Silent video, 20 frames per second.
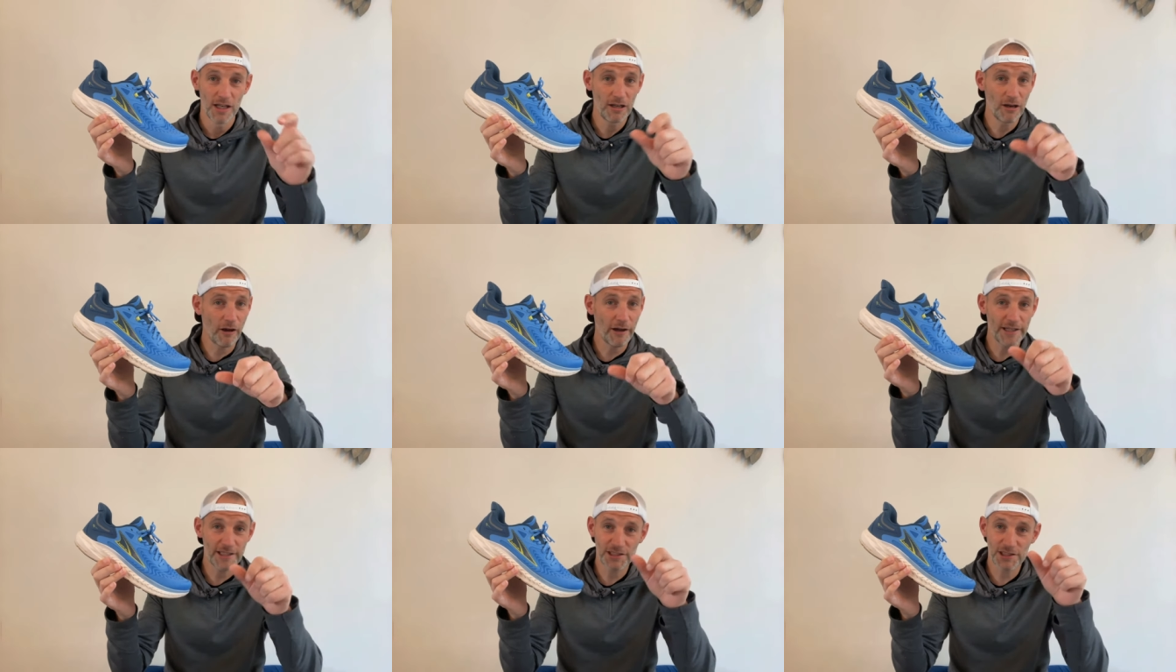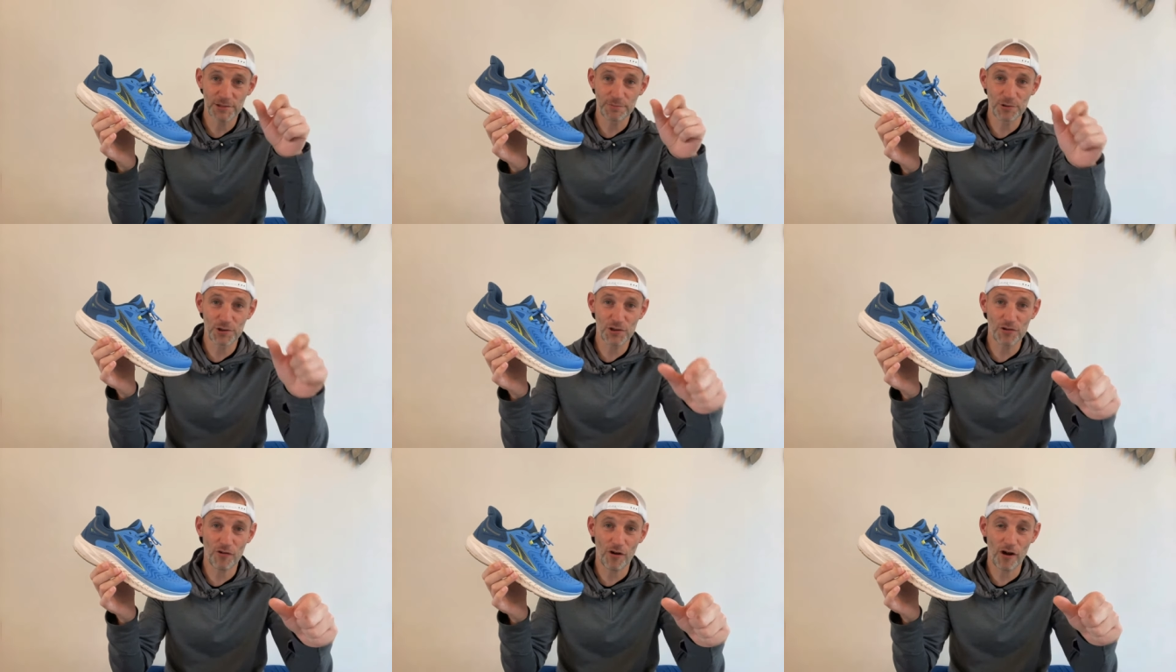Like,
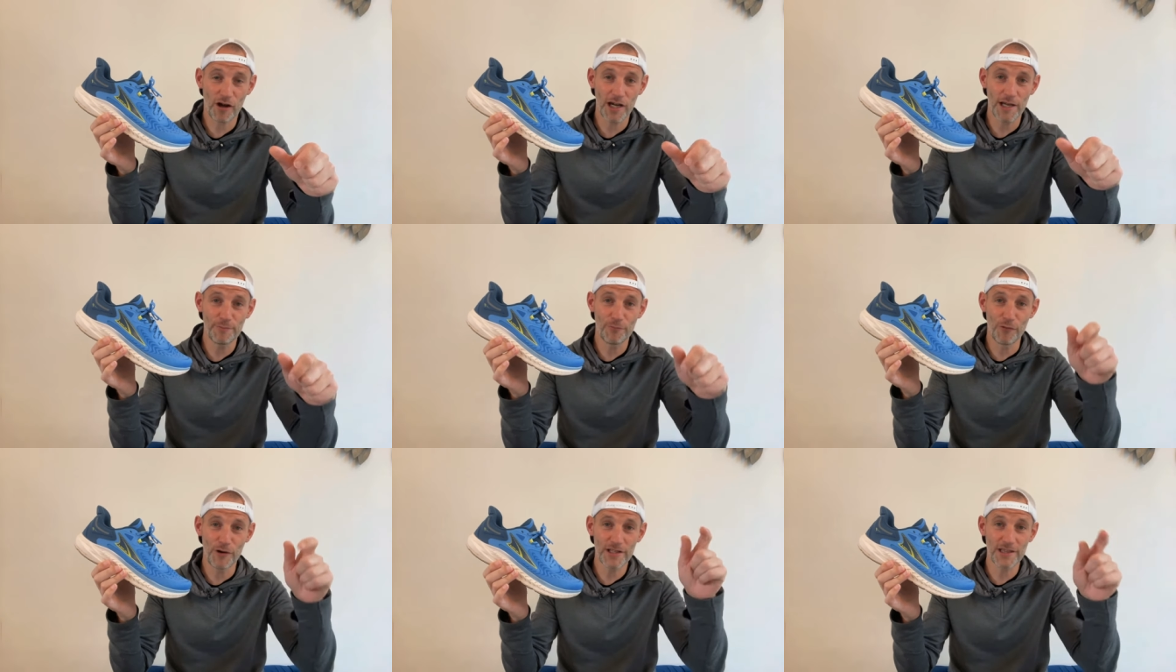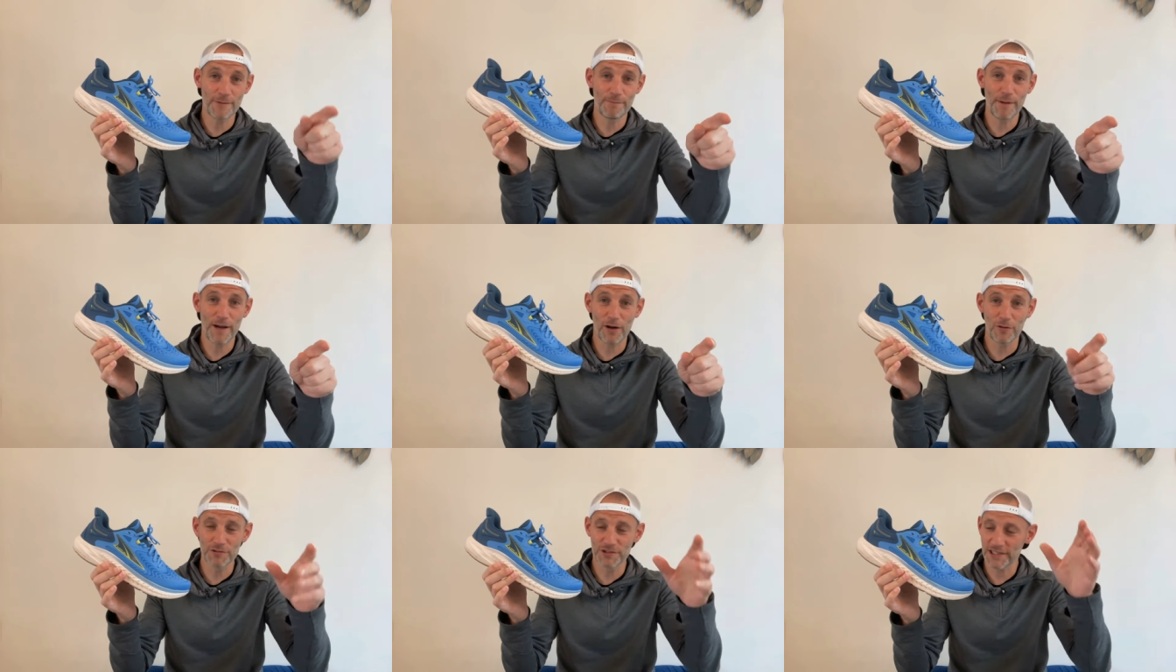subscribe, ring the
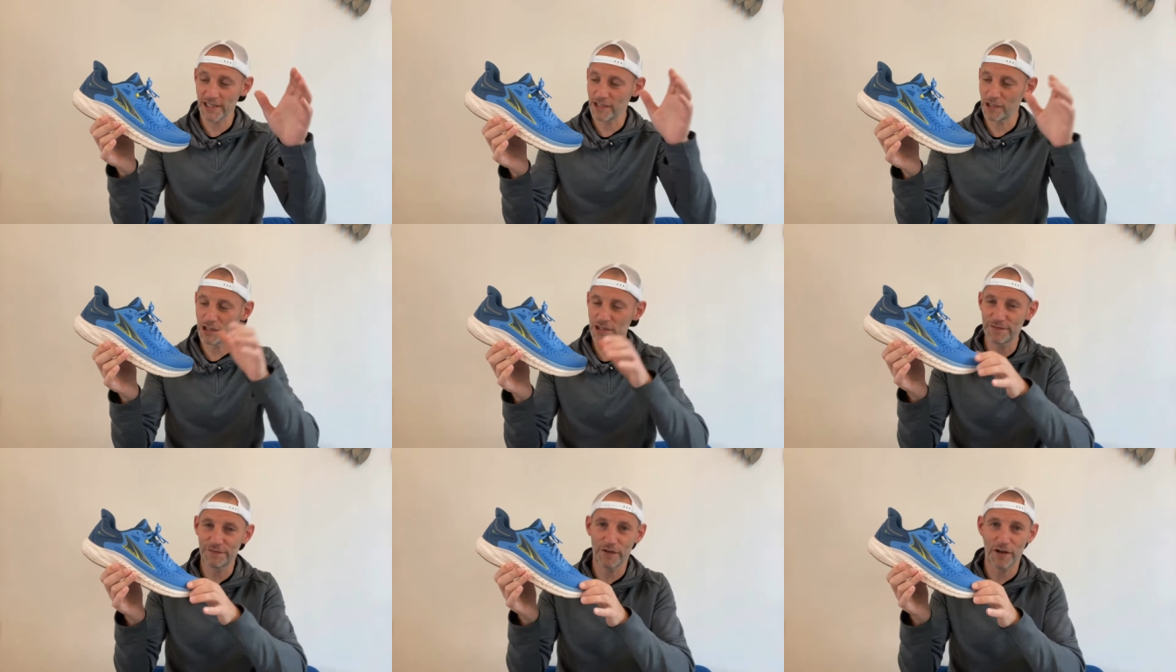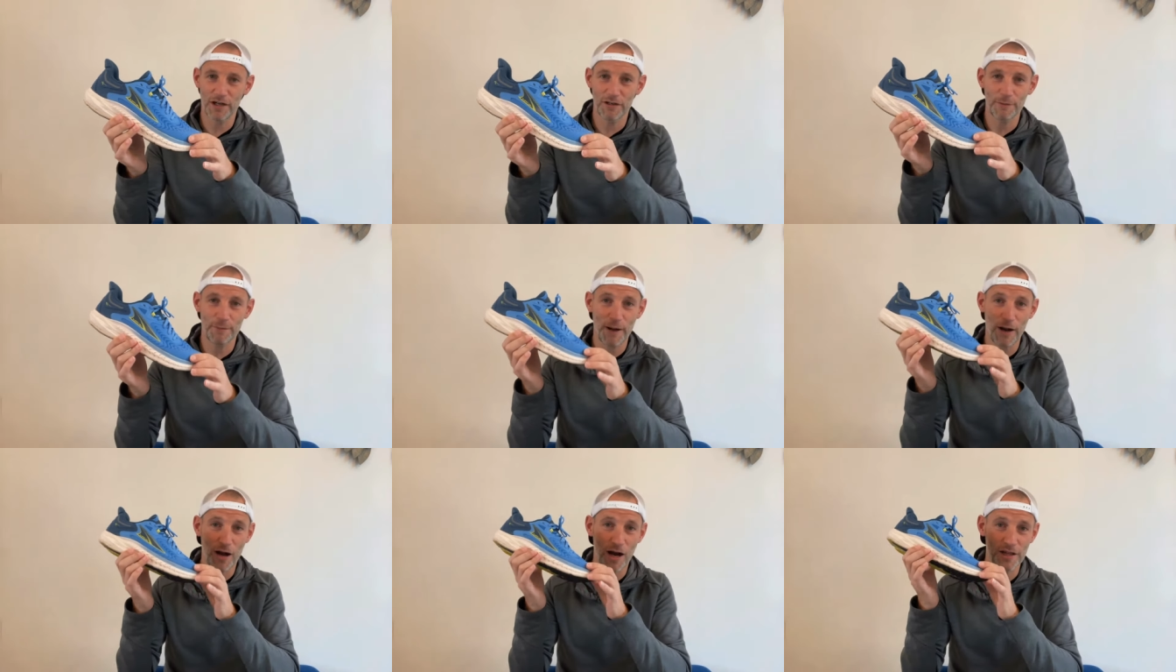bell to get
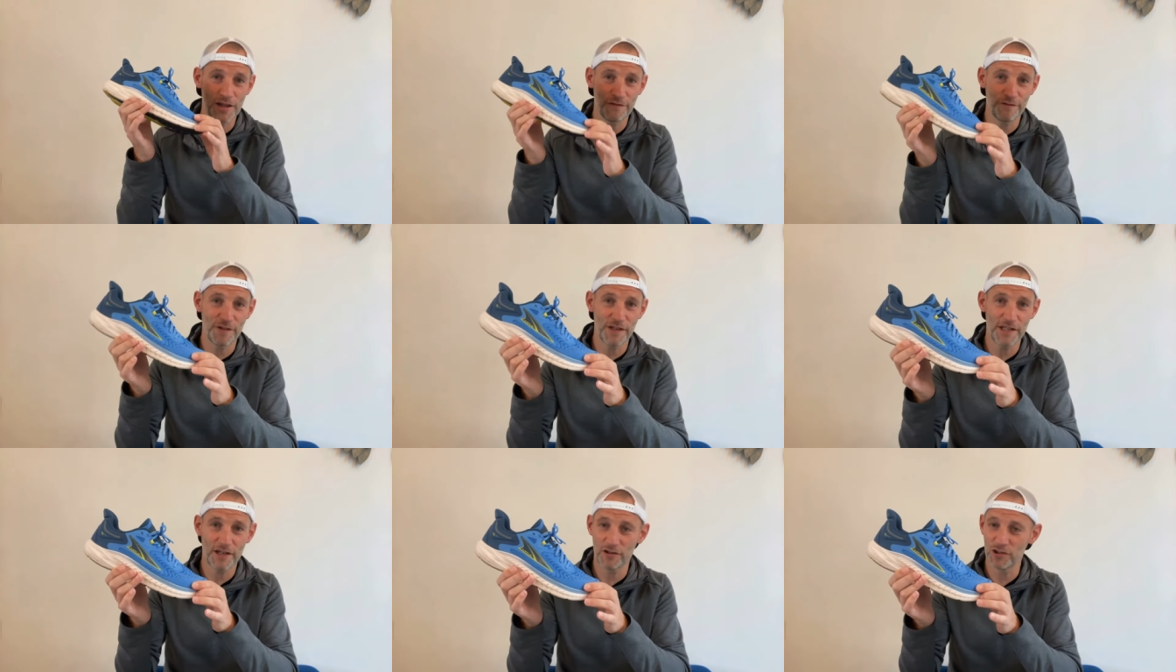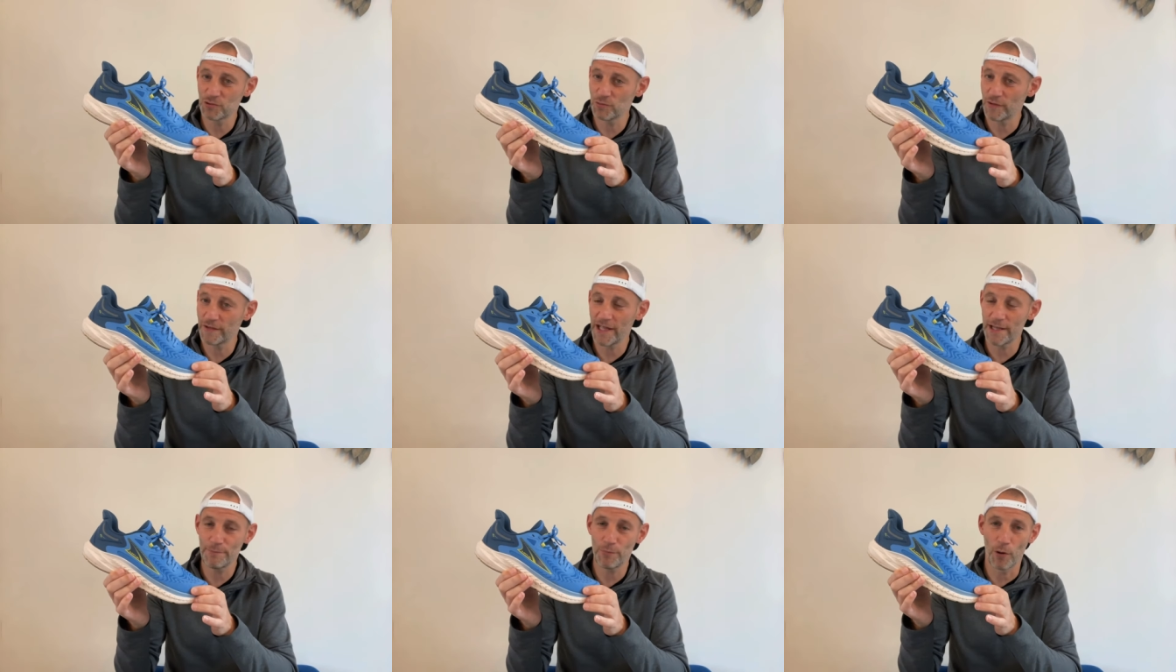notified about other videos
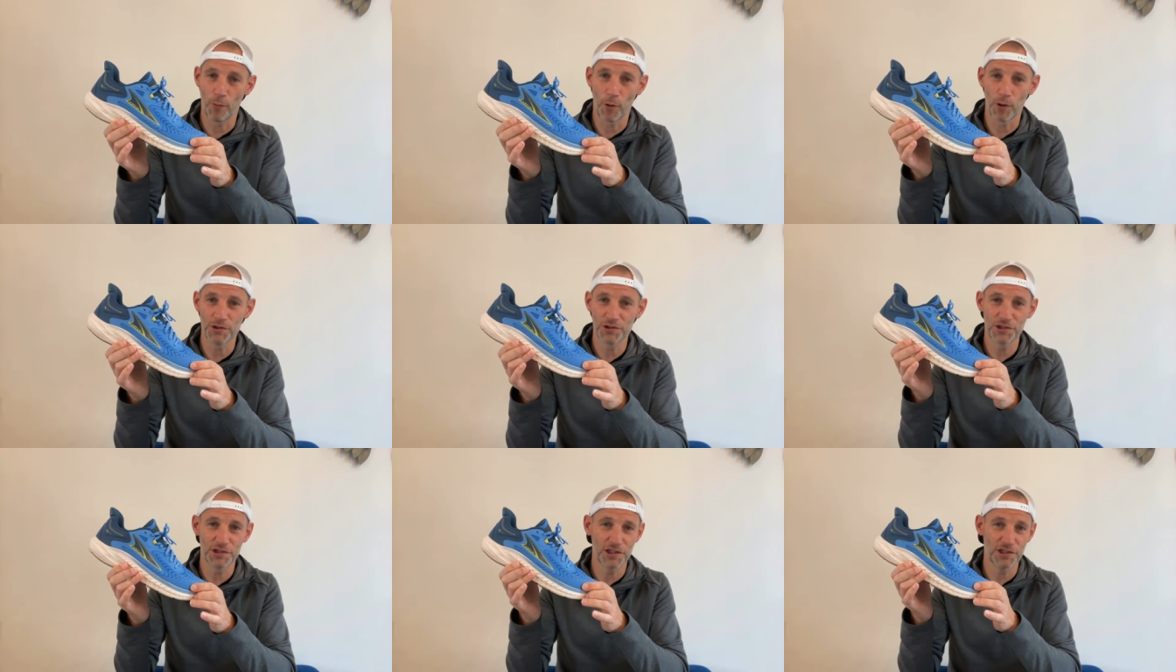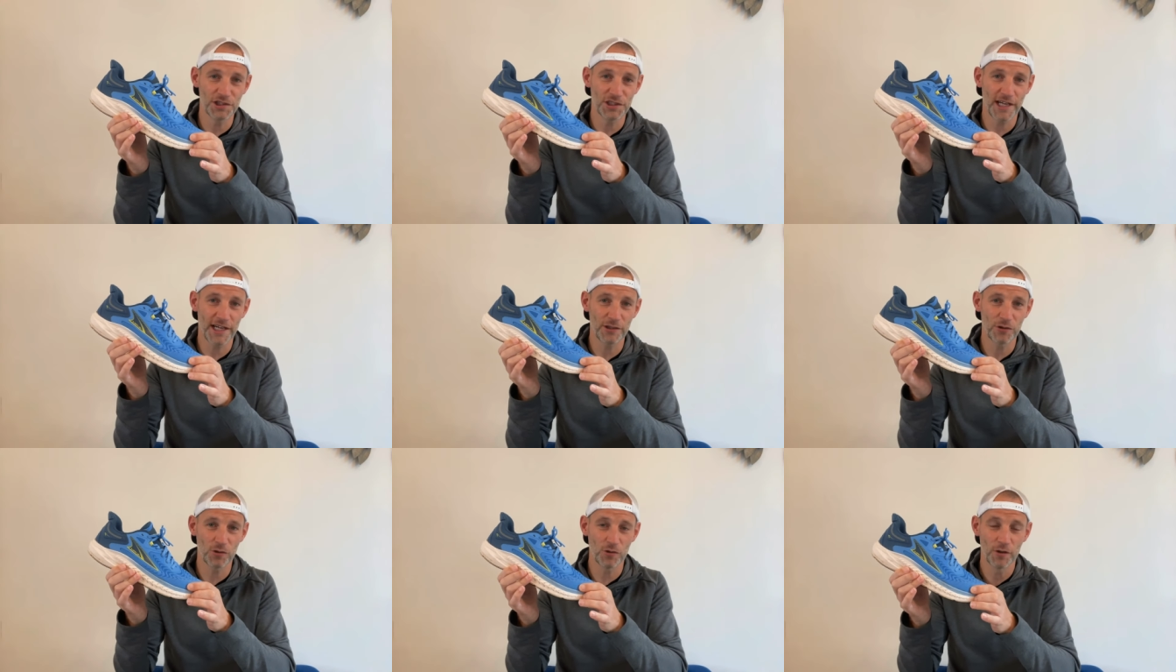when they pop onto the
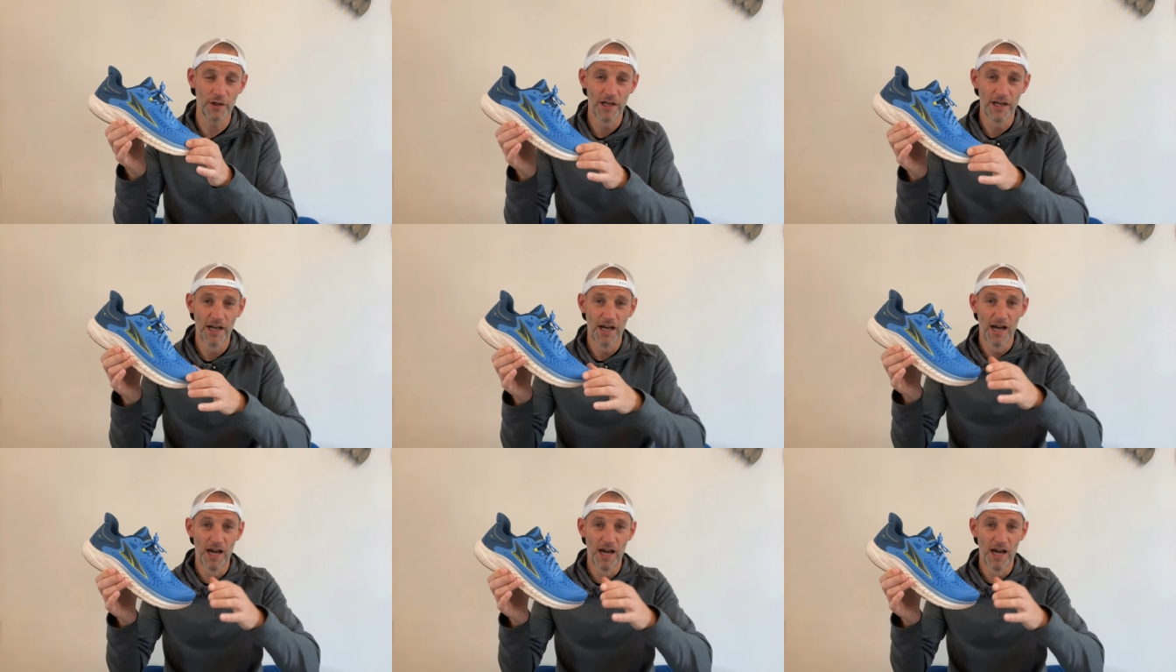channel.